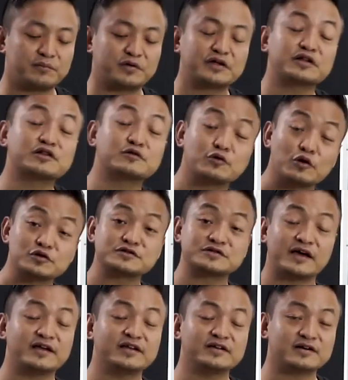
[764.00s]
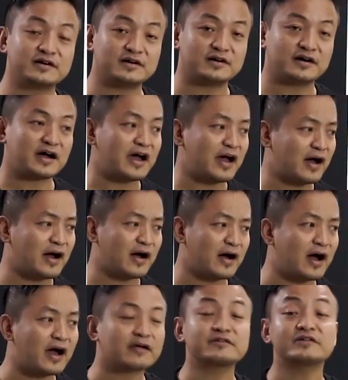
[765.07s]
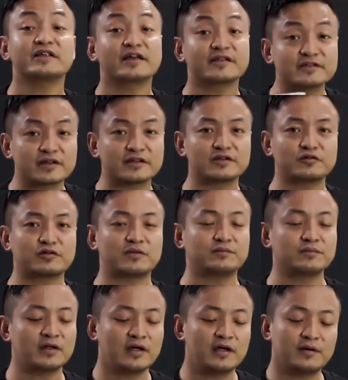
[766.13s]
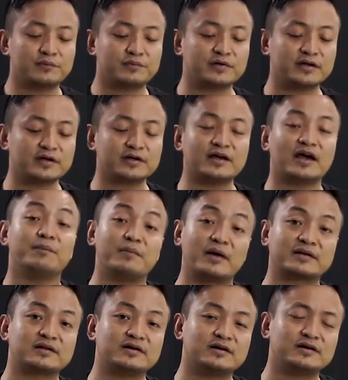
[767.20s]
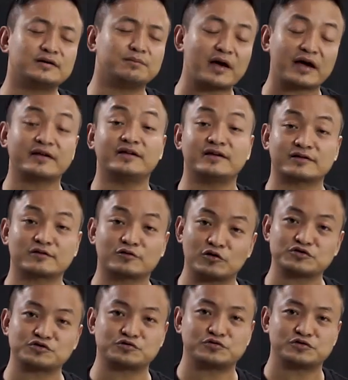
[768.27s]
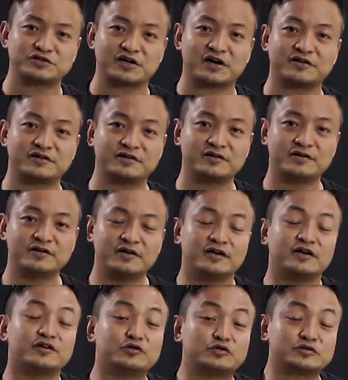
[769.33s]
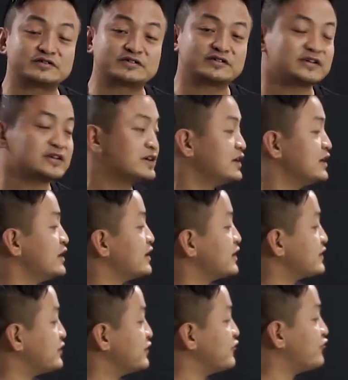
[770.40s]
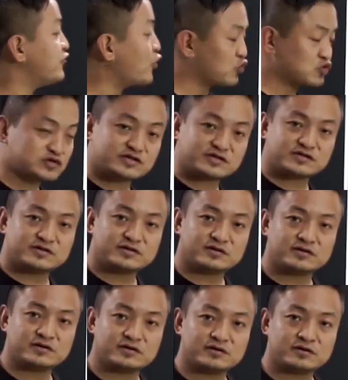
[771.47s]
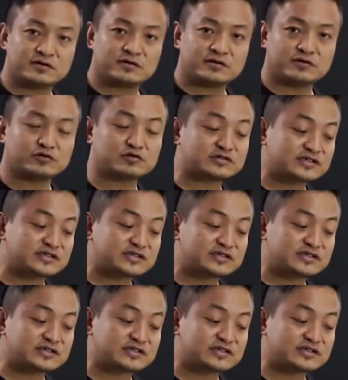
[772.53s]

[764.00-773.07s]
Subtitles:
bring it close, any, iron, and then you can bring a metal, magnet close to each other. You'll see the force. You'll